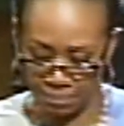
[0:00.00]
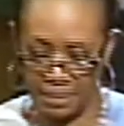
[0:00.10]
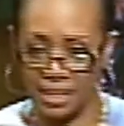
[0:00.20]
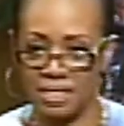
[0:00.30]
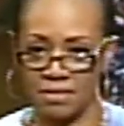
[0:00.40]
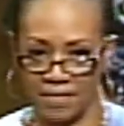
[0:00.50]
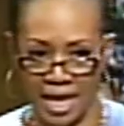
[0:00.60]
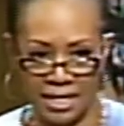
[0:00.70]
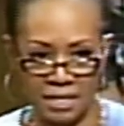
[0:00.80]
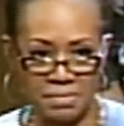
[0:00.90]
because of
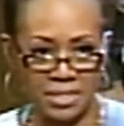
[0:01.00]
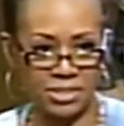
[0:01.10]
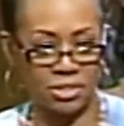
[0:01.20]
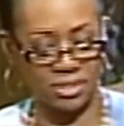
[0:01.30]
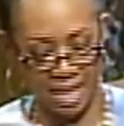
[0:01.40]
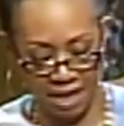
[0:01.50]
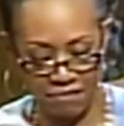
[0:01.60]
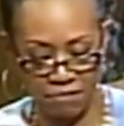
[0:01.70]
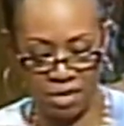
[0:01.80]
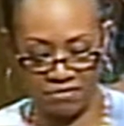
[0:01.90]
that, he ministers
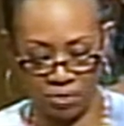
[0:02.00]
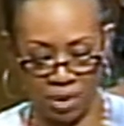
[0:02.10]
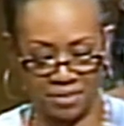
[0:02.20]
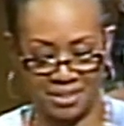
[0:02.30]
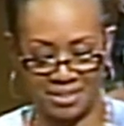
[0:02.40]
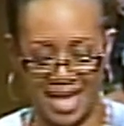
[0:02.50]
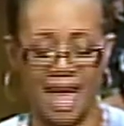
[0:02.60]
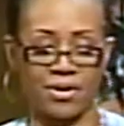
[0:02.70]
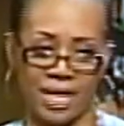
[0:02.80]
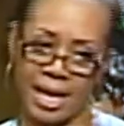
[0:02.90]
every fourth
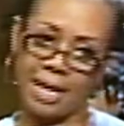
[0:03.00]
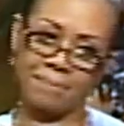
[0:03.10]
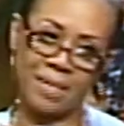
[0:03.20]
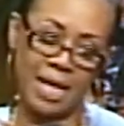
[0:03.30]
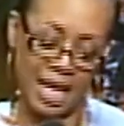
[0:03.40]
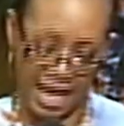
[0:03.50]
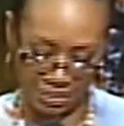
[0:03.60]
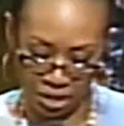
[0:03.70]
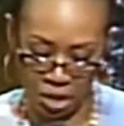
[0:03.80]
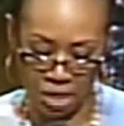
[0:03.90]
Saturday at
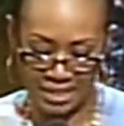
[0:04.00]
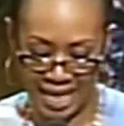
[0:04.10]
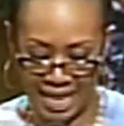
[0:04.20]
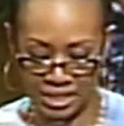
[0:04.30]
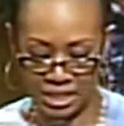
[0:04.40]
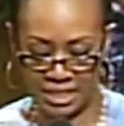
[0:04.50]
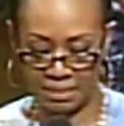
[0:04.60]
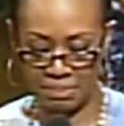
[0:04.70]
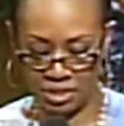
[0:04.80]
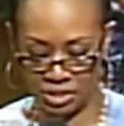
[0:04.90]
the Los Angeles
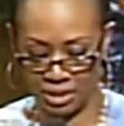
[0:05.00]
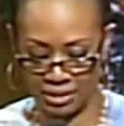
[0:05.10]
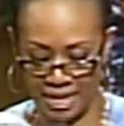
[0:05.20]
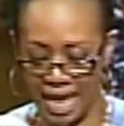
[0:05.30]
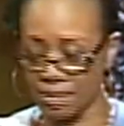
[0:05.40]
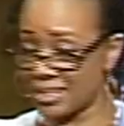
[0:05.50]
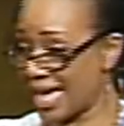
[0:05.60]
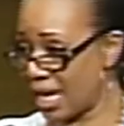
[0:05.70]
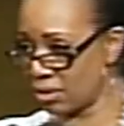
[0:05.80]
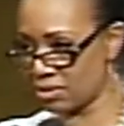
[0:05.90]
Mission
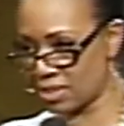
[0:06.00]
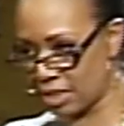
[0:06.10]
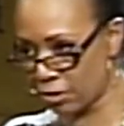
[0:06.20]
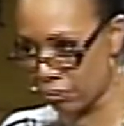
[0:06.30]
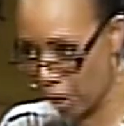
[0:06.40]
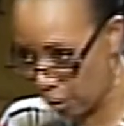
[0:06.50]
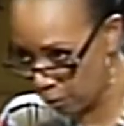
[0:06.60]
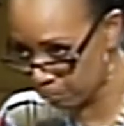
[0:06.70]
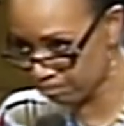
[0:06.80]
downtown Skid Row.